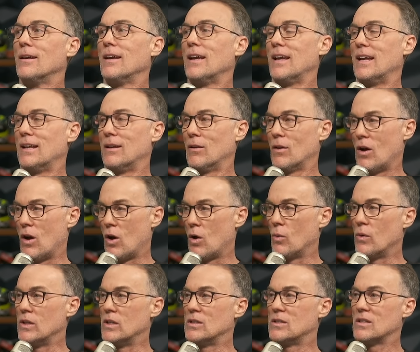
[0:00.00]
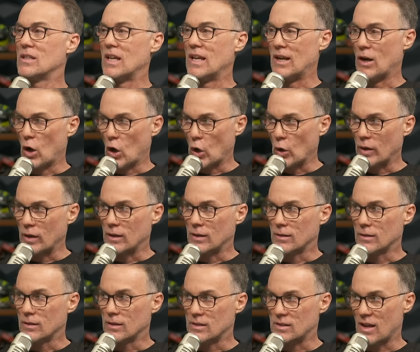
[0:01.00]
and always in a hurry?
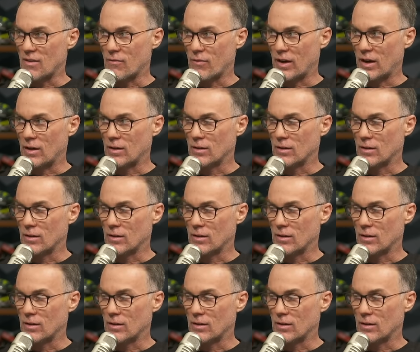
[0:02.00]
Is that fair?